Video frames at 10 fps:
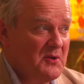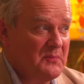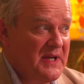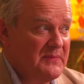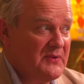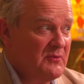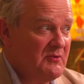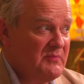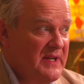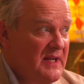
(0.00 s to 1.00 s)
shopkeeper thought it
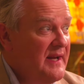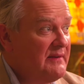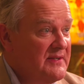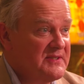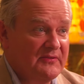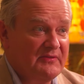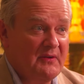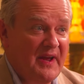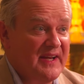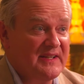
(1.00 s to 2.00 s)
would be hilarious to throw
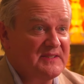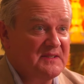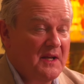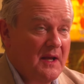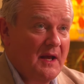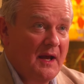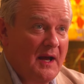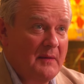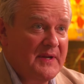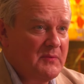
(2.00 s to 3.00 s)
eggs.
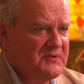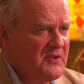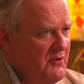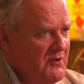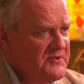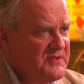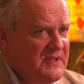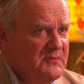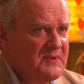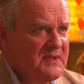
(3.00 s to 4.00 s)
Um, he wasn't cross.
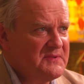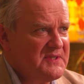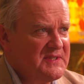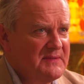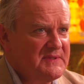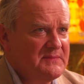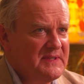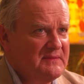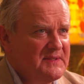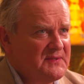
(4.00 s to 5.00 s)
He, he was just seemed to
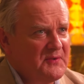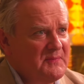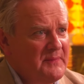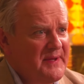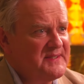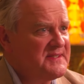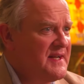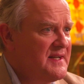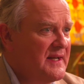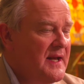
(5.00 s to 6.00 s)
be just thought it might be
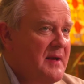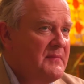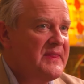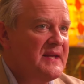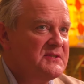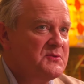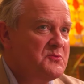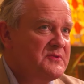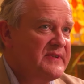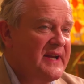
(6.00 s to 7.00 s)
entertaining. But that's
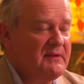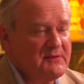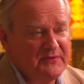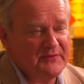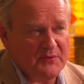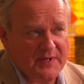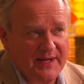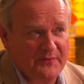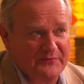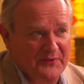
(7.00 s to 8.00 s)
sort of the character of Notting
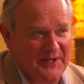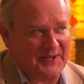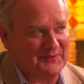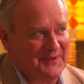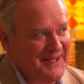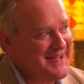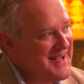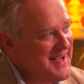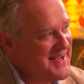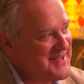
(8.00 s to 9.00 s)
Hill for you, really,
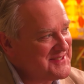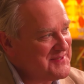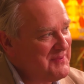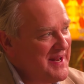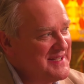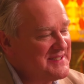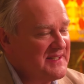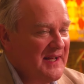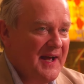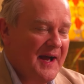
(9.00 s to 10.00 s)
uh, as a place.
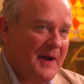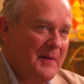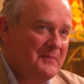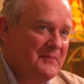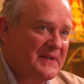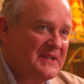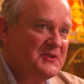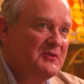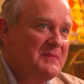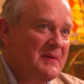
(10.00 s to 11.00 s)
Um, but I
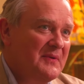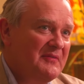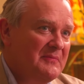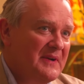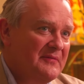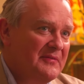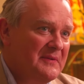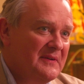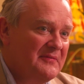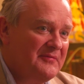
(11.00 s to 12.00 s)
do remember it from a, from
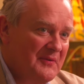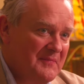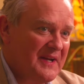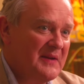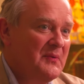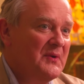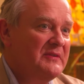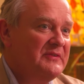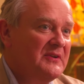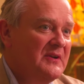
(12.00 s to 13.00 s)
a filmmaking point
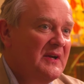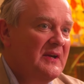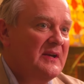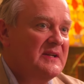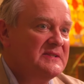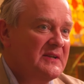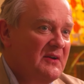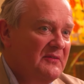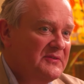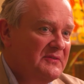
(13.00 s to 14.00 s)
of view. Is that
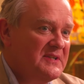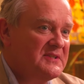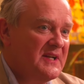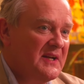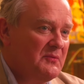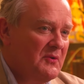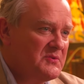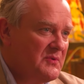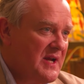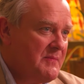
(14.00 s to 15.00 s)
after each take,
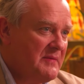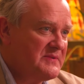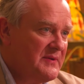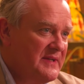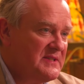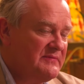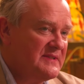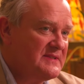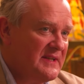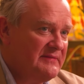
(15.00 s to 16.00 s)
Roger would come up to each of
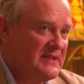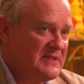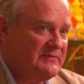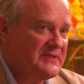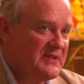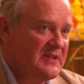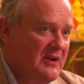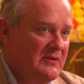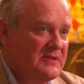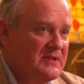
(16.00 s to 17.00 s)
us and give each of us a
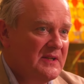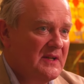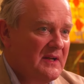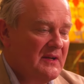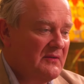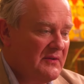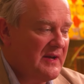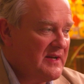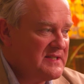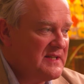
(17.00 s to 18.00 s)
note or an
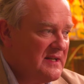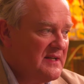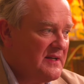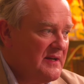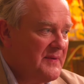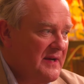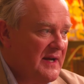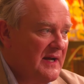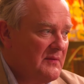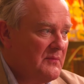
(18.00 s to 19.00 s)
idea about
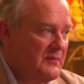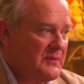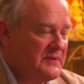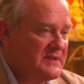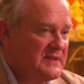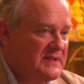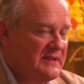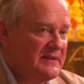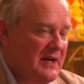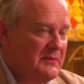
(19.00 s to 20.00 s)
how what we would
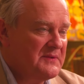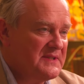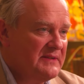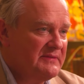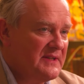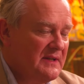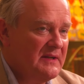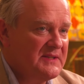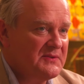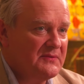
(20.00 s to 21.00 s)
how we were delivering the
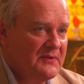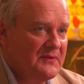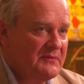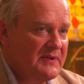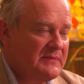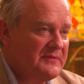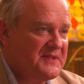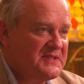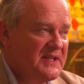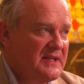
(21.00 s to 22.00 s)
lines or, or, the rhythm of the
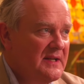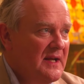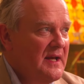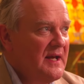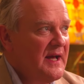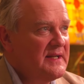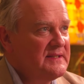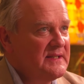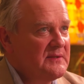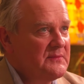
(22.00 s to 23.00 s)
scene, and he
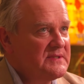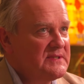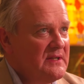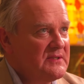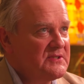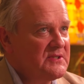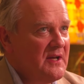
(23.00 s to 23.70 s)
did it with such